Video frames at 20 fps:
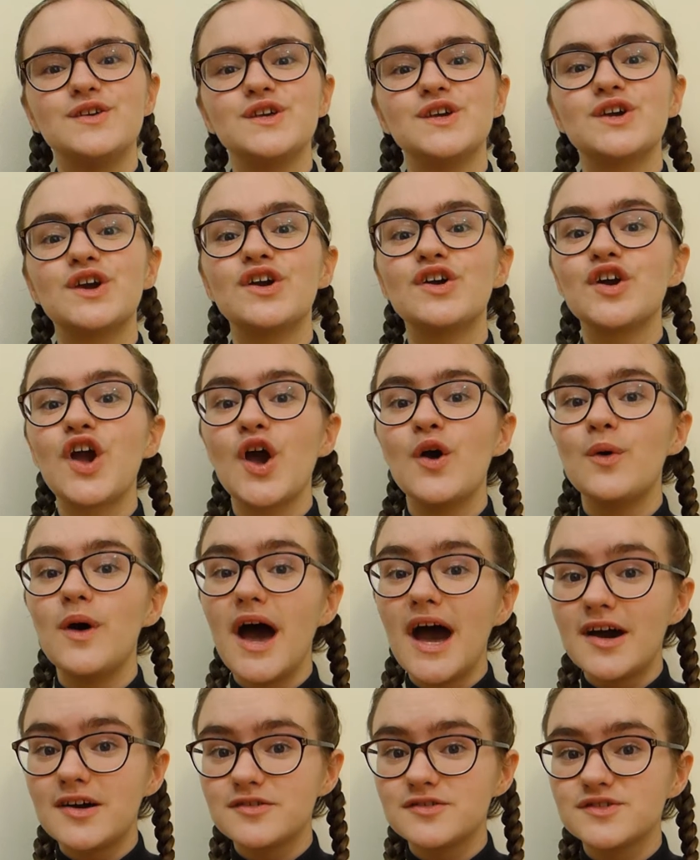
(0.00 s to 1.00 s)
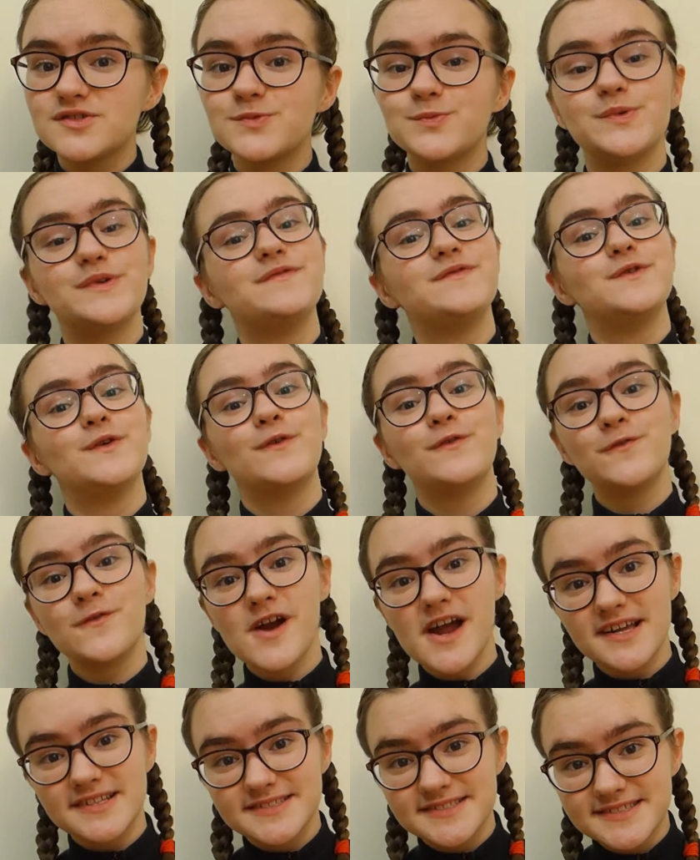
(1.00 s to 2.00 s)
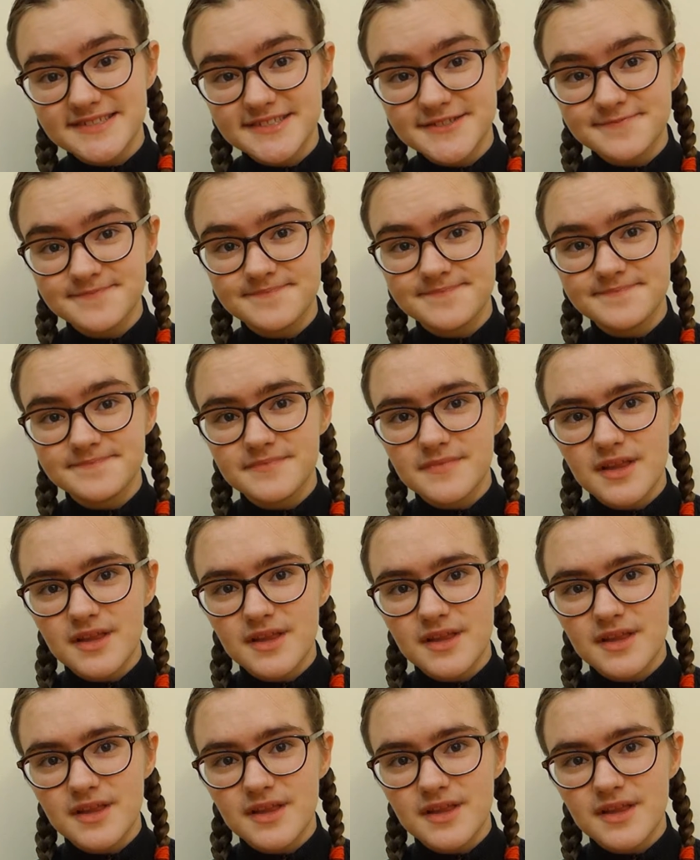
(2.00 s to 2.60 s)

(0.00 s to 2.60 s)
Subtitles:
You can go out with your friends.